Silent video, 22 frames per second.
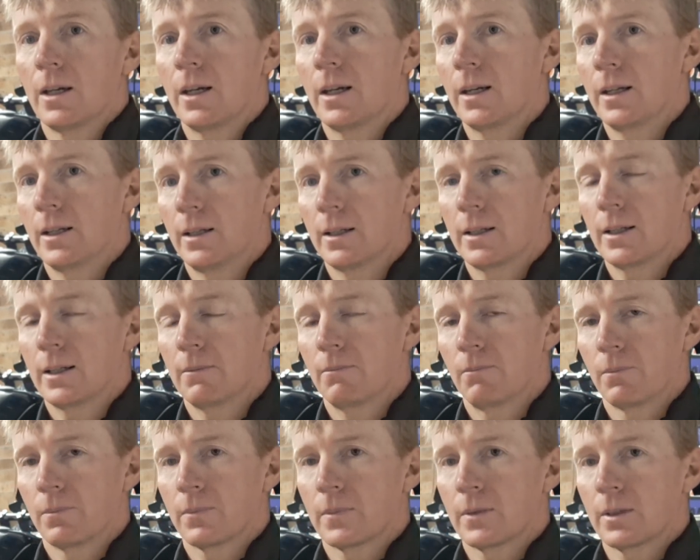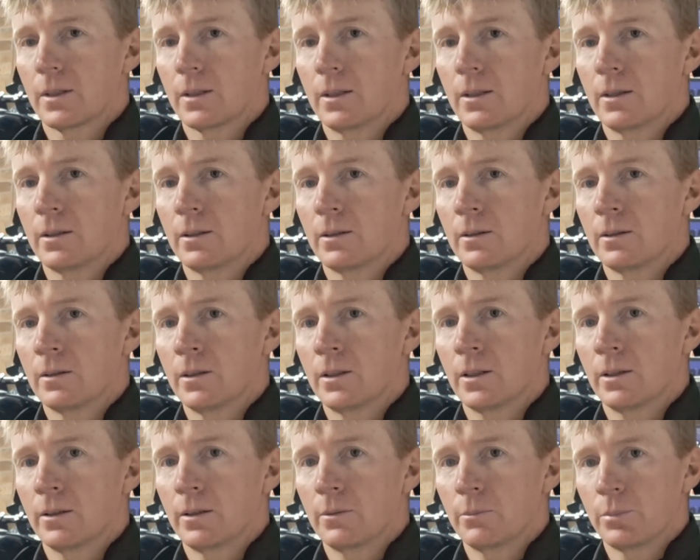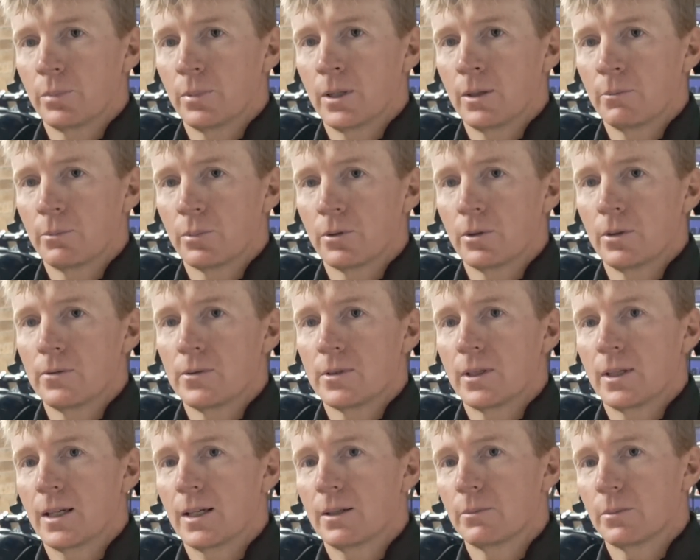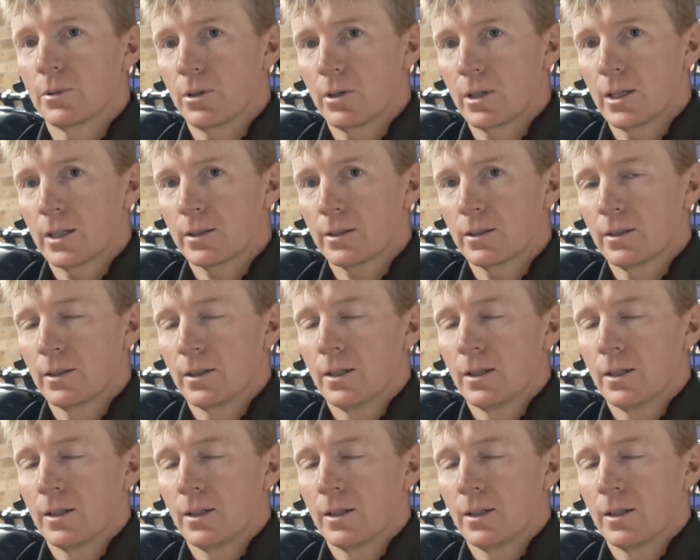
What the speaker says: you know, improves the end product.